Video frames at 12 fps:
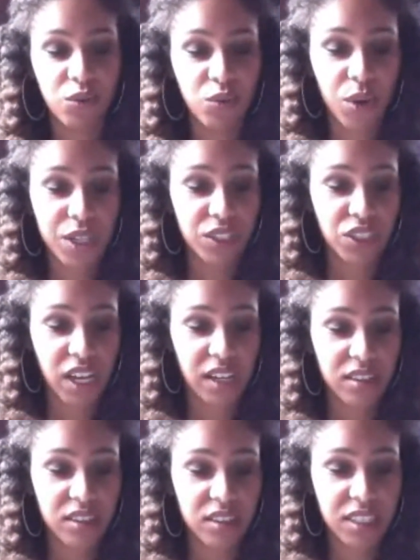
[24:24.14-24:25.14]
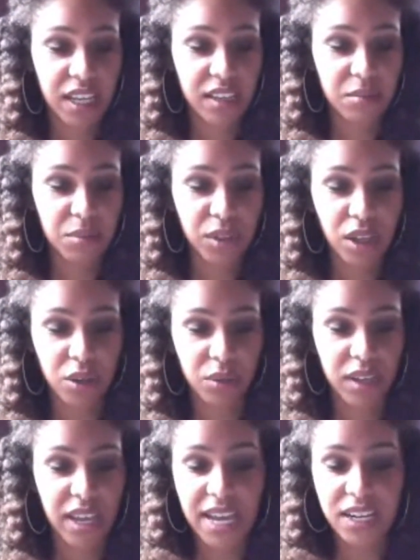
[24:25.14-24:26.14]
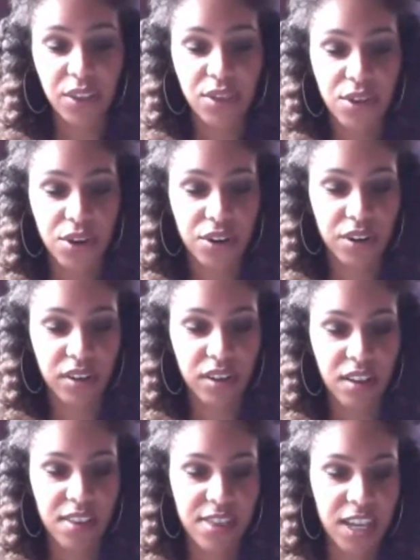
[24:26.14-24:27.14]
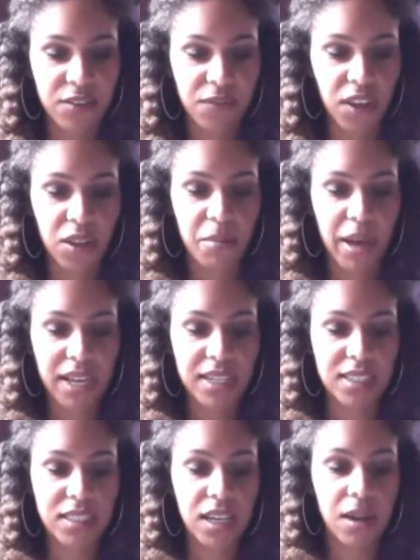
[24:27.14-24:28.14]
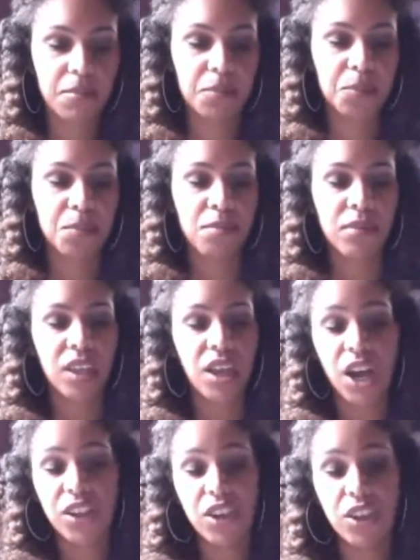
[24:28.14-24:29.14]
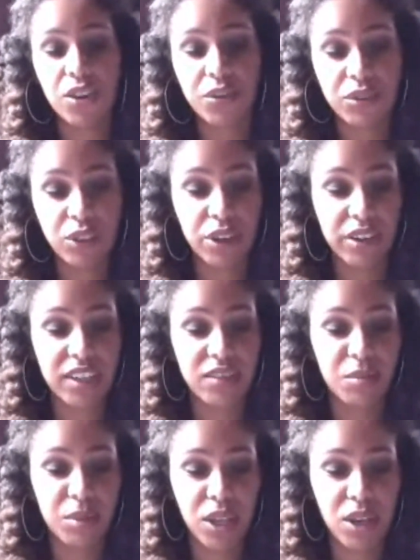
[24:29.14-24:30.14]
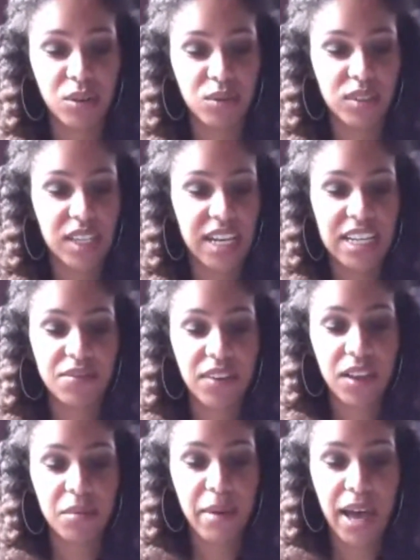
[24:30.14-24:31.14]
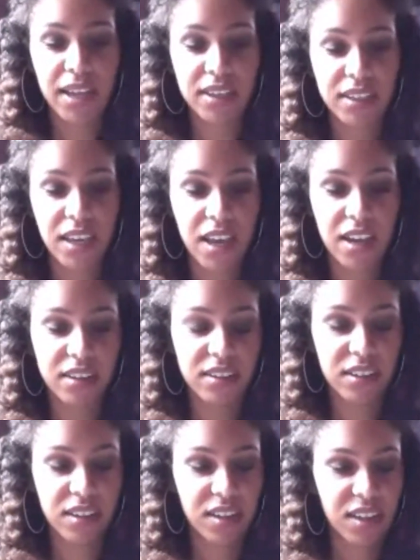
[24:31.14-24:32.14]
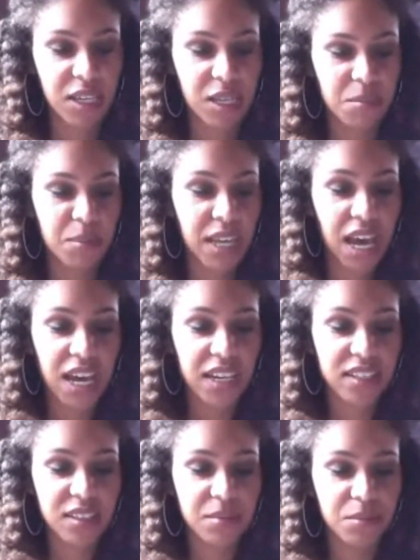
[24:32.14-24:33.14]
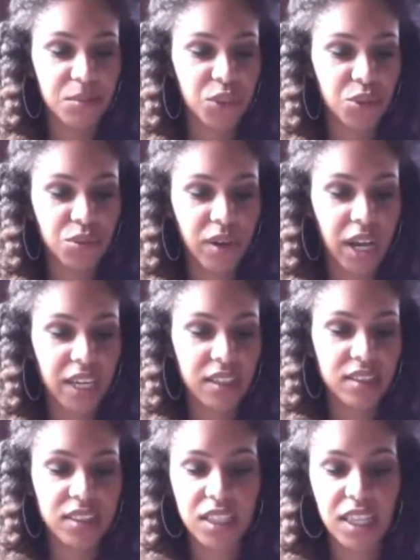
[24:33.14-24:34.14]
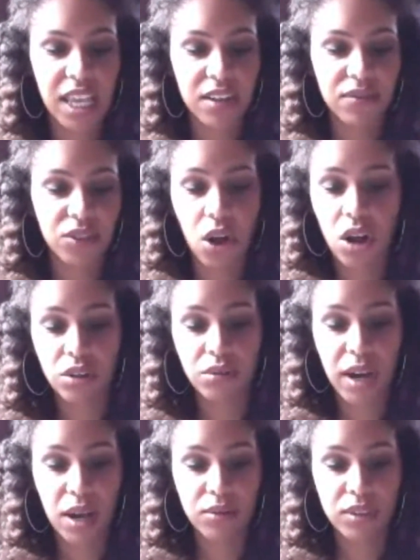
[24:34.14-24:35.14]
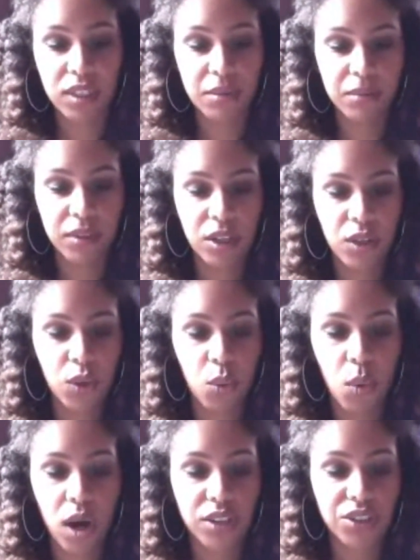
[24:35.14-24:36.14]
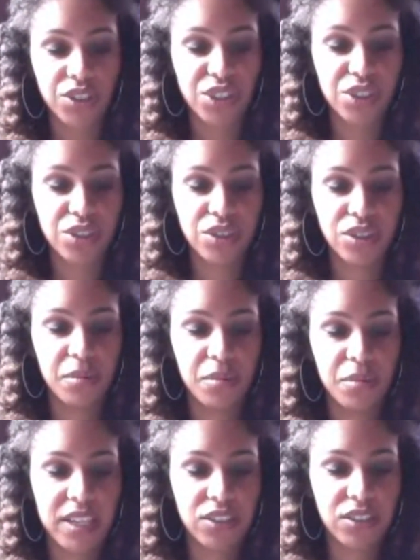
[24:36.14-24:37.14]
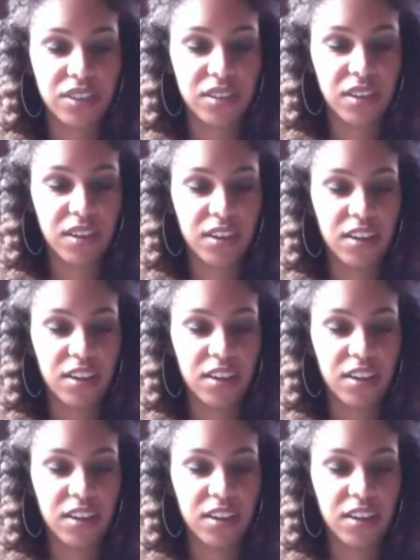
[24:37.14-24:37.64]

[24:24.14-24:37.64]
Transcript: Royce checked a second blow, and a third, then fell back a step. Another flurry of blows, and he fell back again. Behind him, to right, to left, all around him, the watchers stood patient,